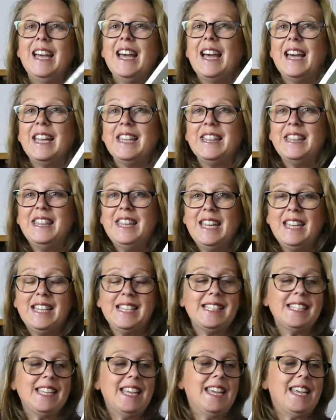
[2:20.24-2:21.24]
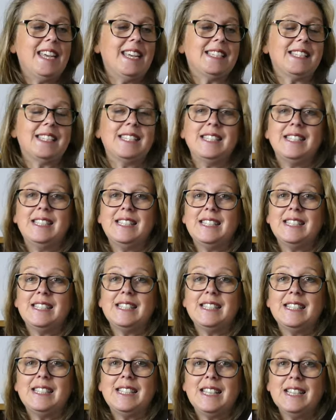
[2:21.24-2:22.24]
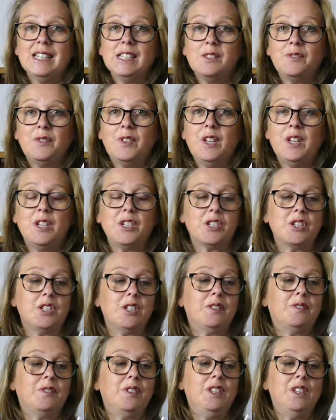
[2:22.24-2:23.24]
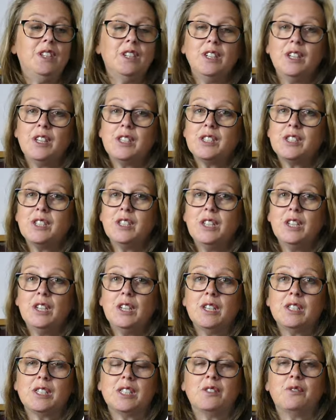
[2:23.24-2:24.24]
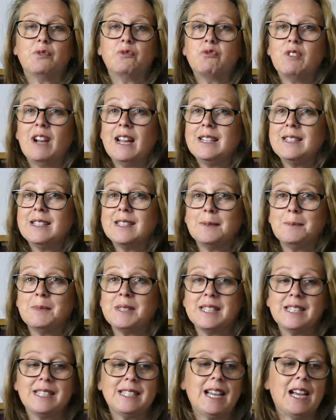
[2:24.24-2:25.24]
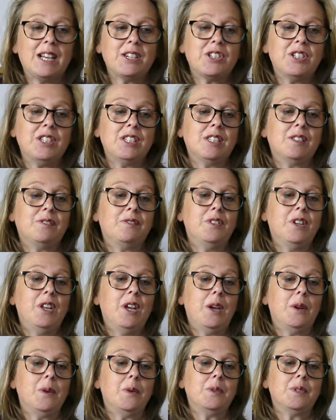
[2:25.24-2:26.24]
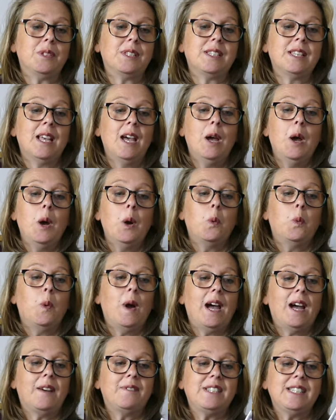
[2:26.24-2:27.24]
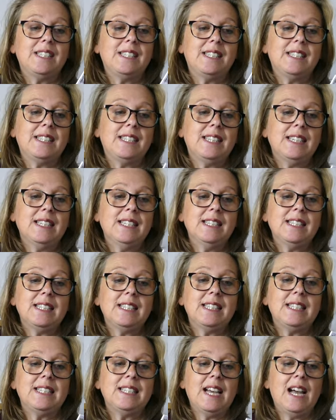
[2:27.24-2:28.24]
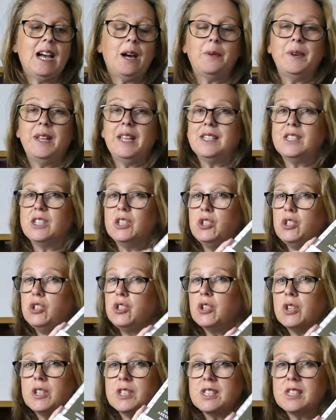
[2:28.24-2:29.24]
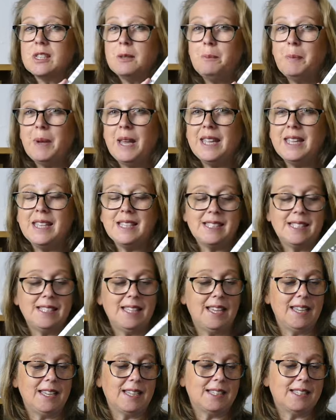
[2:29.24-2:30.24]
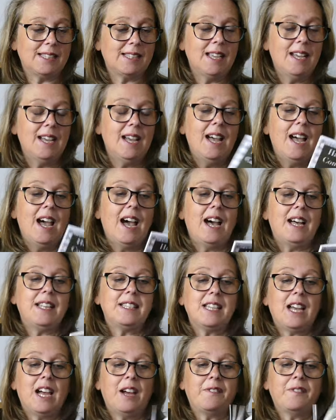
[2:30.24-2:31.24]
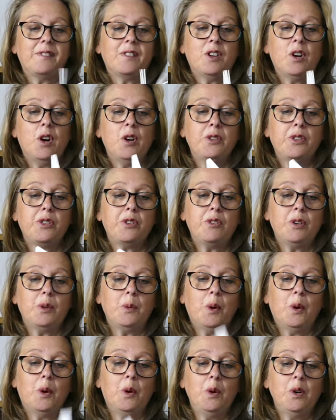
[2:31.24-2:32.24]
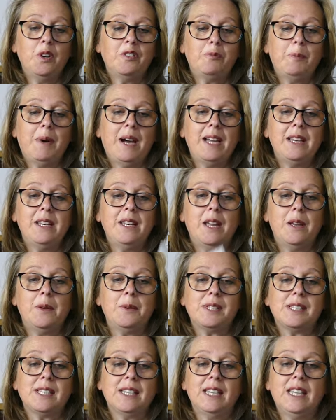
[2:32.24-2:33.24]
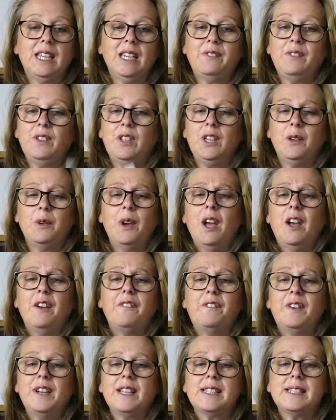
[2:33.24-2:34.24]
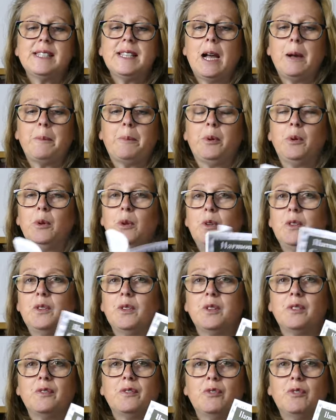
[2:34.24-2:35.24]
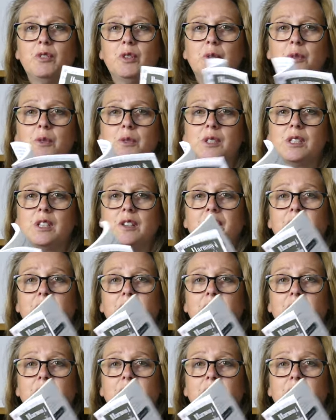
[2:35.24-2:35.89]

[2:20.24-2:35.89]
And this is the distilled version of years and years of random stashes of notes, where I've distilled it down into just the basics. And I've gone through all of my notes and given you, for example, all the rules of